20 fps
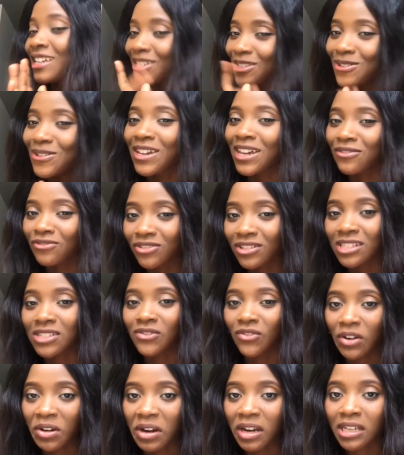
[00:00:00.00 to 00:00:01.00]
UK food
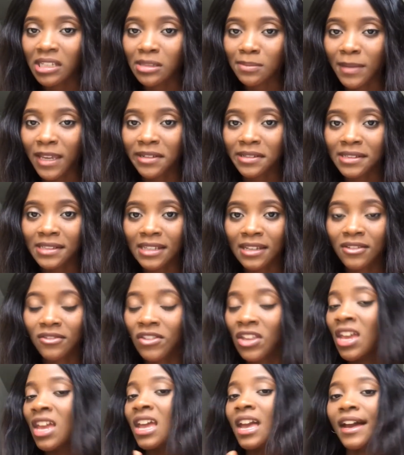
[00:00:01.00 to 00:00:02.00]
is very expensive
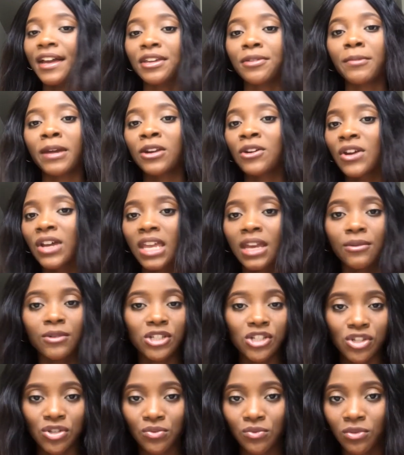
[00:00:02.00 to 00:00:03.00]
and you might not get
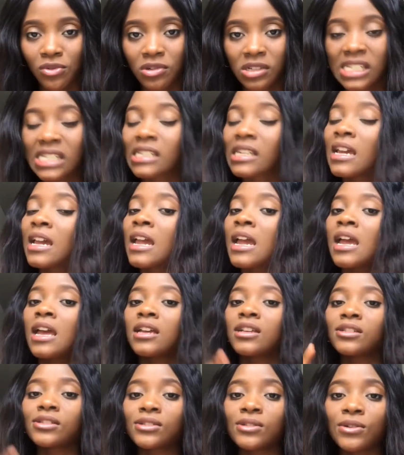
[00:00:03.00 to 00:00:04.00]
what you want.
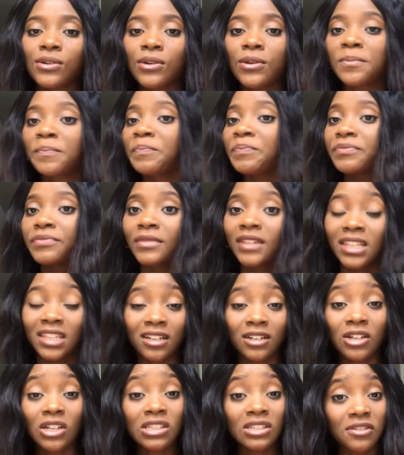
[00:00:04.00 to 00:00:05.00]
So
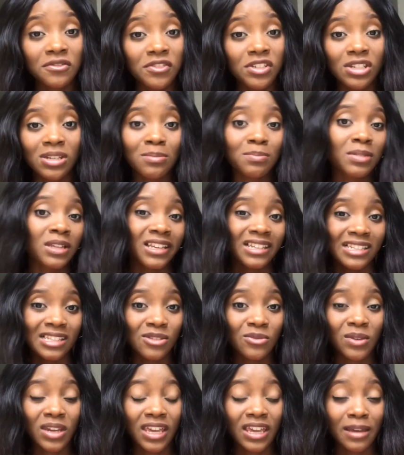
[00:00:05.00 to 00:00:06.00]
there are lots of cheap
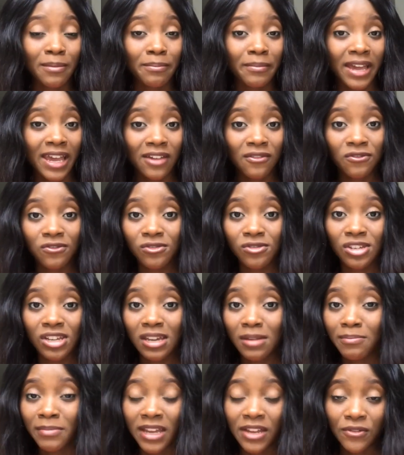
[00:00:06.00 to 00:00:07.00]
places where you can buy food. You
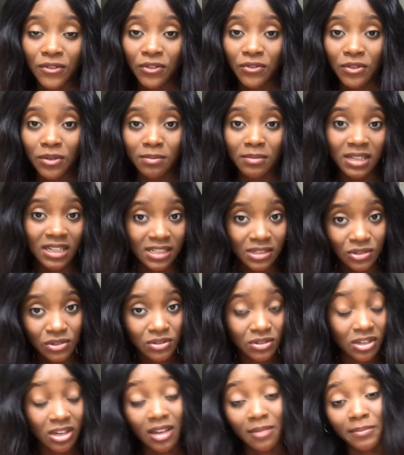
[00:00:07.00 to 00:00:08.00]
can buy food from
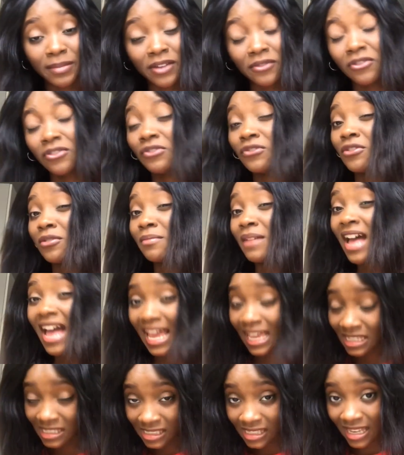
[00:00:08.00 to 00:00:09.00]
Lidl, you can buy food from
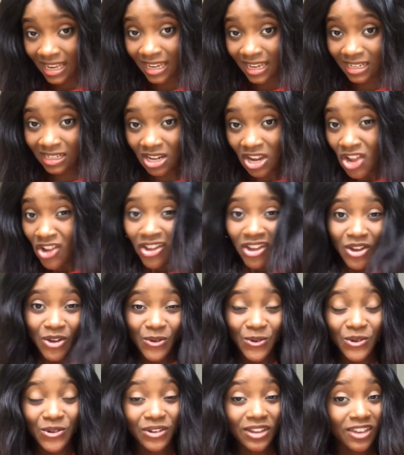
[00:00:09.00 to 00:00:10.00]
Iceland,
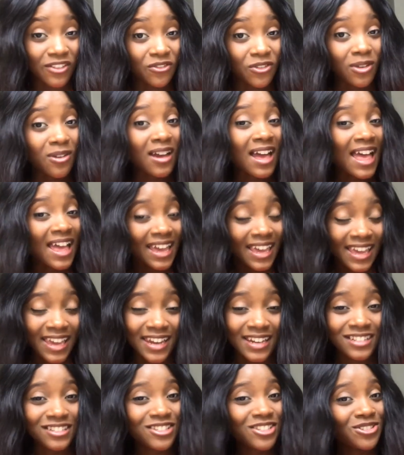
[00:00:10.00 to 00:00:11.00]
or if you're high
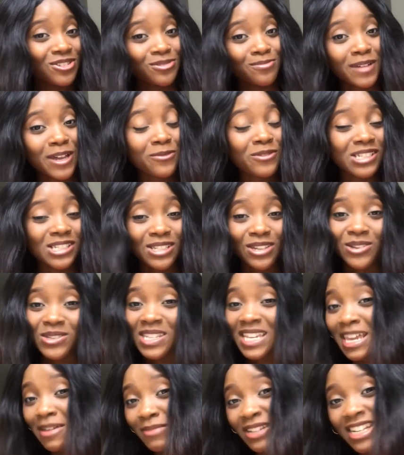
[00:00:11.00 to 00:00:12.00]
end, you might want to go
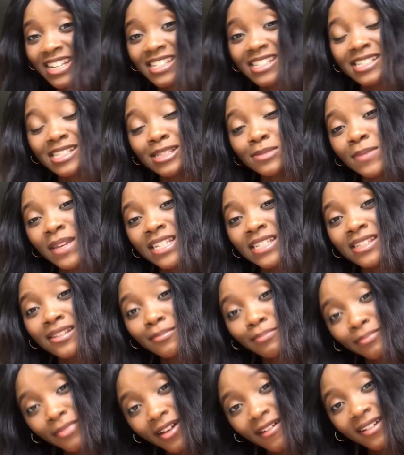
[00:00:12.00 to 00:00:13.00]
to M&S and spend
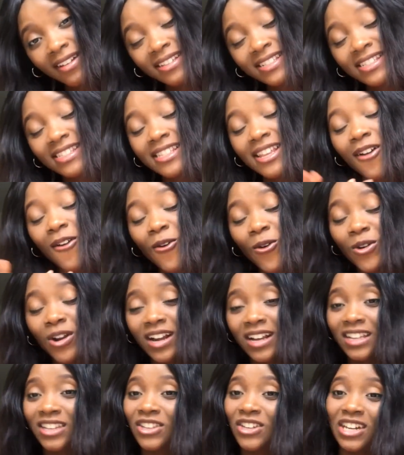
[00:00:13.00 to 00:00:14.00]
some bucks,
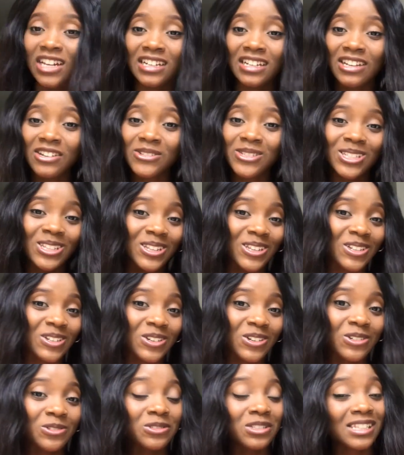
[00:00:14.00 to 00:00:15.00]
or you can go
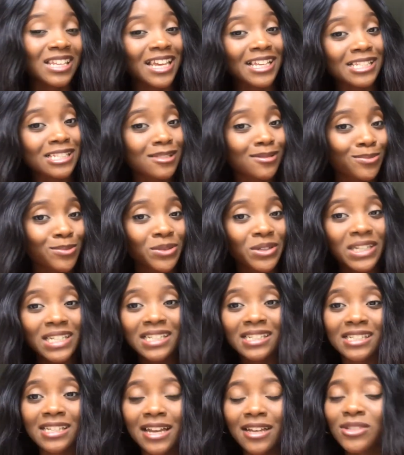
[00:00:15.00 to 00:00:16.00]
to,
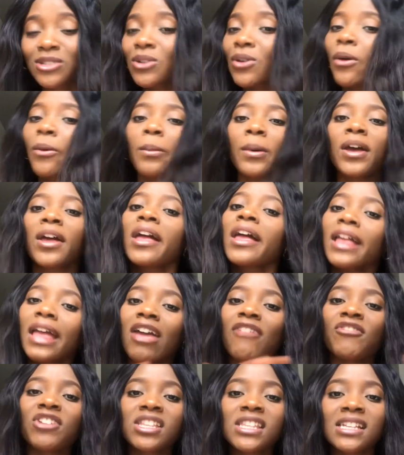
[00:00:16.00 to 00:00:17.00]
Sainsbury's, Tesco, but
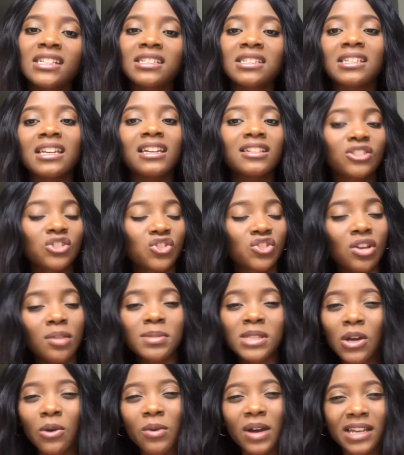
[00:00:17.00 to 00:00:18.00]
everything is here. The
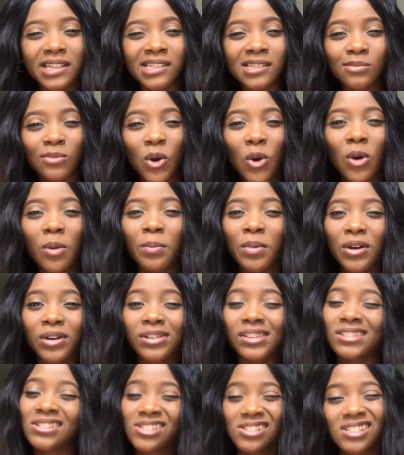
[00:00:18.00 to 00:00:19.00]
shops are quite small,
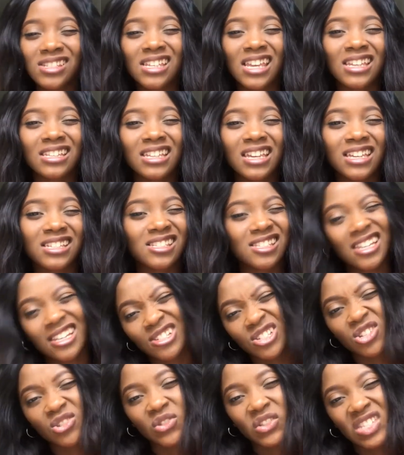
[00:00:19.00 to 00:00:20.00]
but you just get the
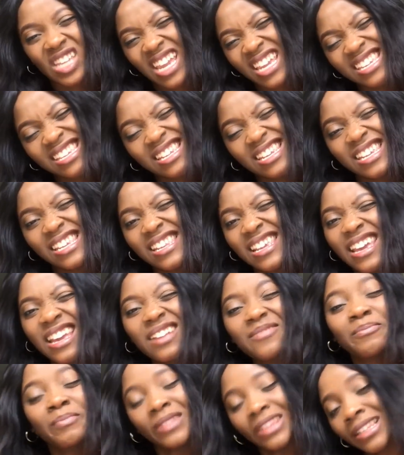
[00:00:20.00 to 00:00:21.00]
essentials that you need.
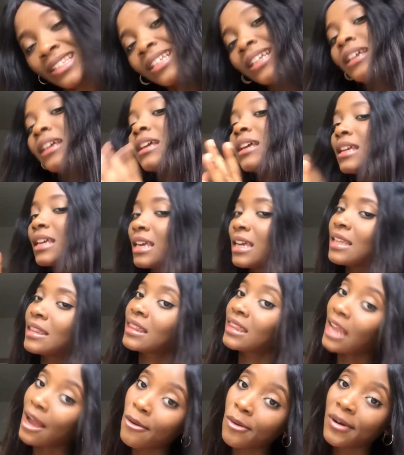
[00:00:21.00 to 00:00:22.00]
Yeah,
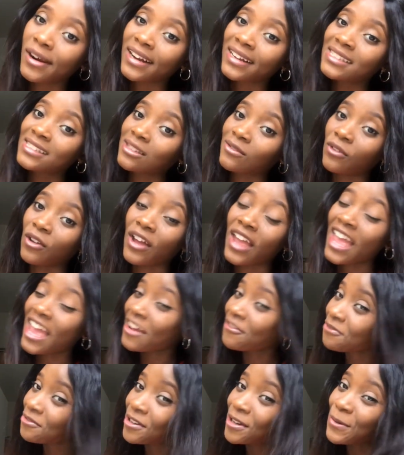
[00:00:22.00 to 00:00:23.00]
that works for
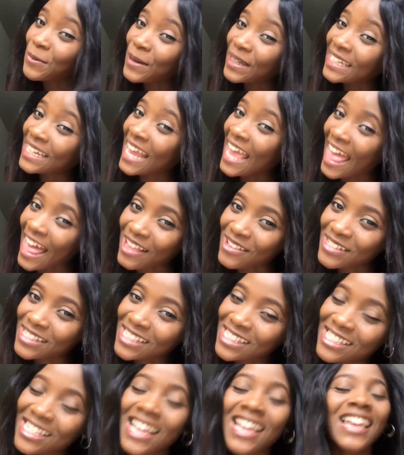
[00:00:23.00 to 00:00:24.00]
everyone
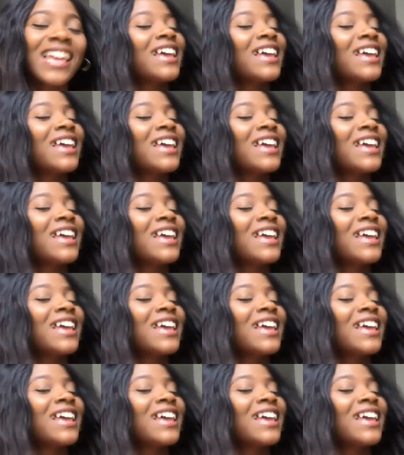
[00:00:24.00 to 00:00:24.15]
else.